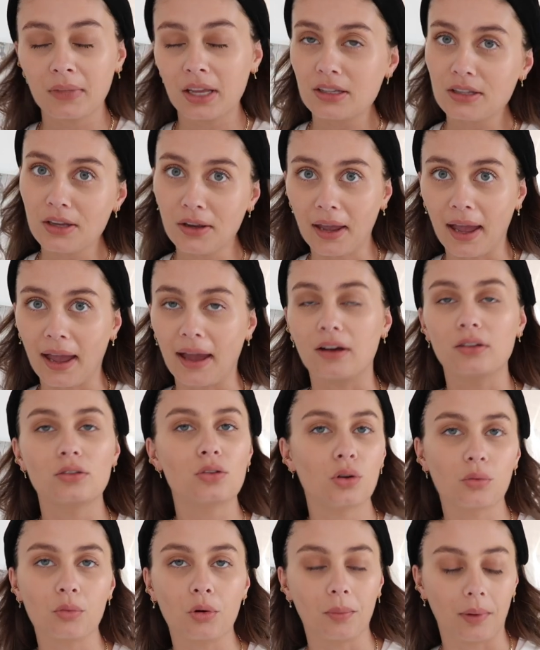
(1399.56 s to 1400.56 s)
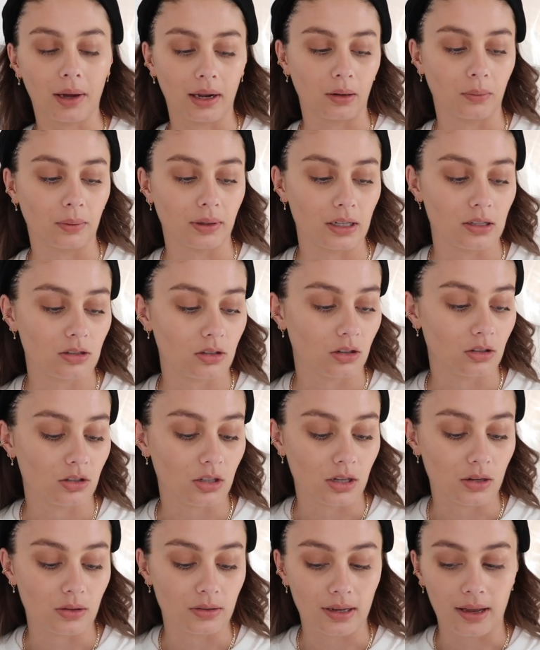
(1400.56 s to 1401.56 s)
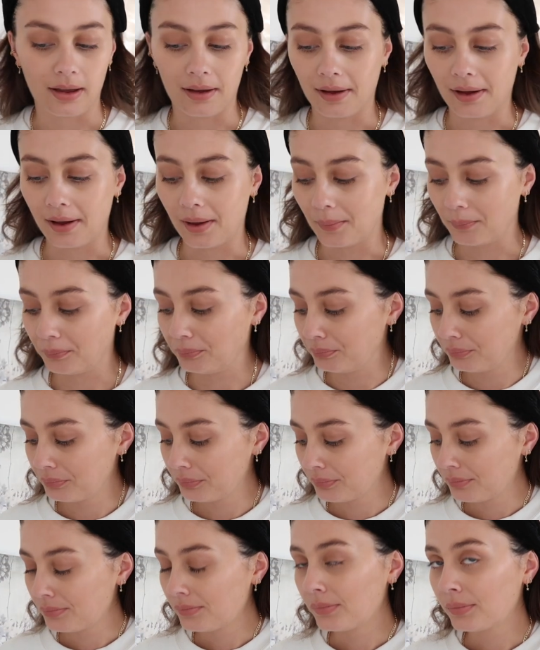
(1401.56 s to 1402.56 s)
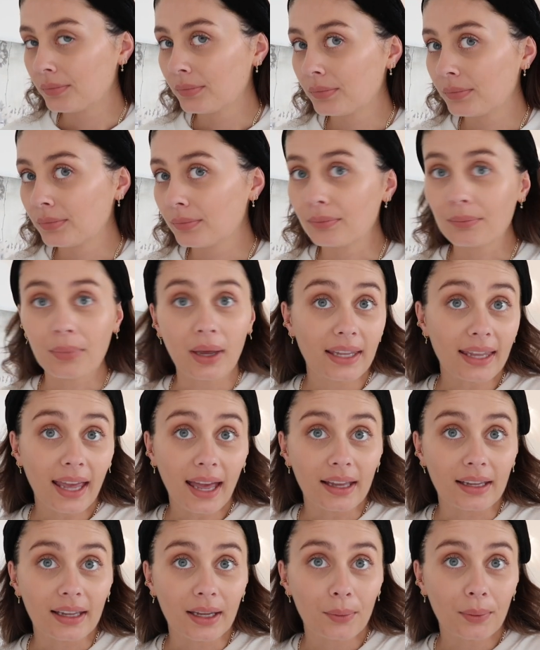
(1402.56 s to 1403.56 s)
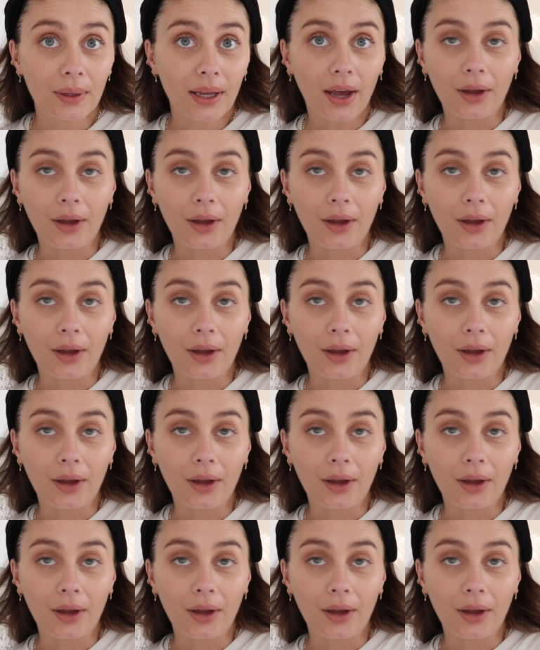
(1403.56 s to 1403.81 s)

It's okay, I'll talk more about it when I start to use it. But yeah, here we